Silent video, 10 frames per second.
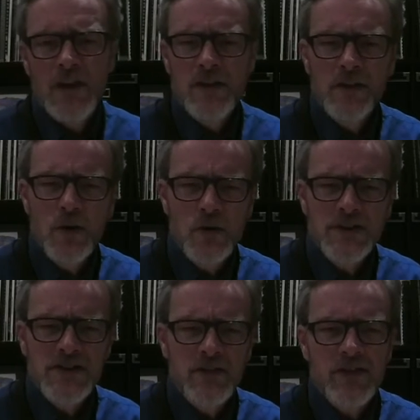The lowered
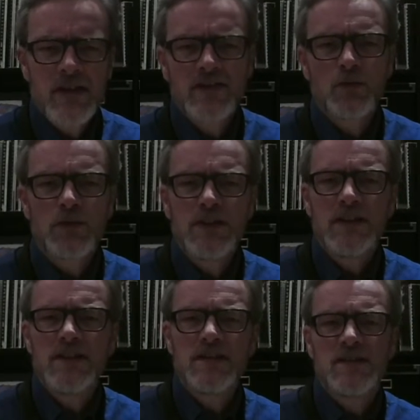seventh has a
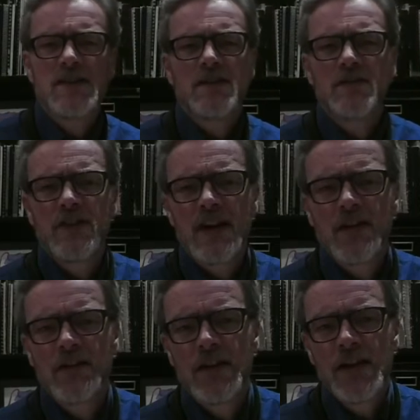really distinctive
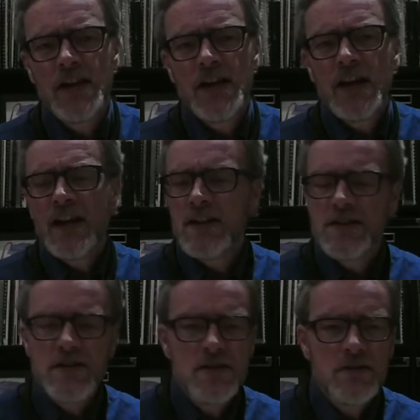sound and
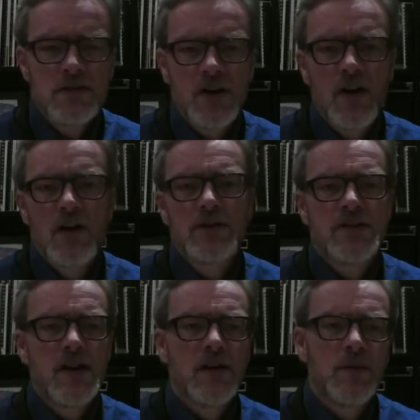it's used all the
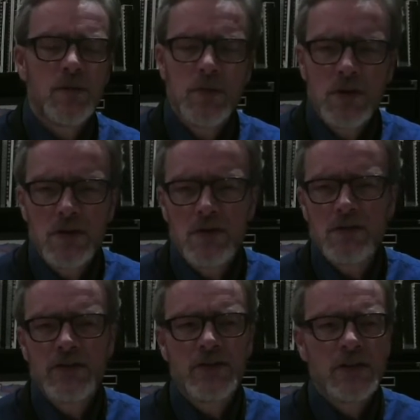time in
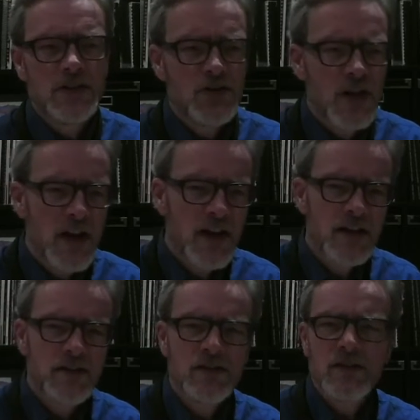blues, in
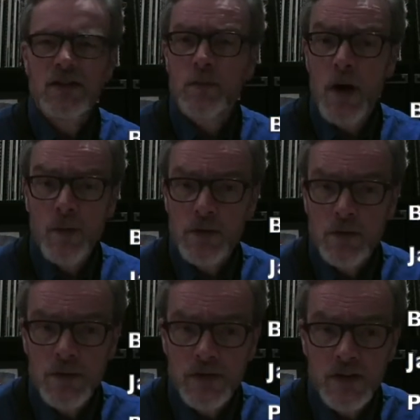jazz, in popular
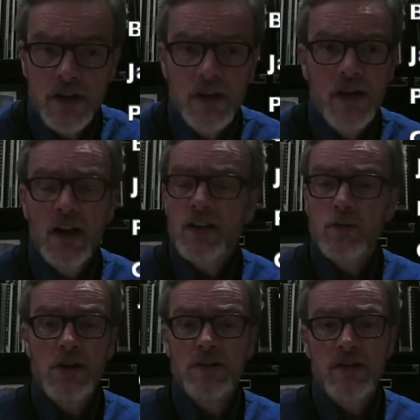music, as
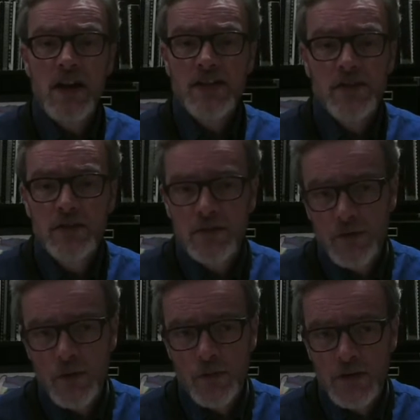well as classical and
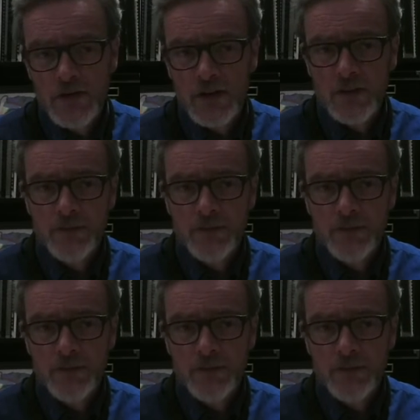folk music.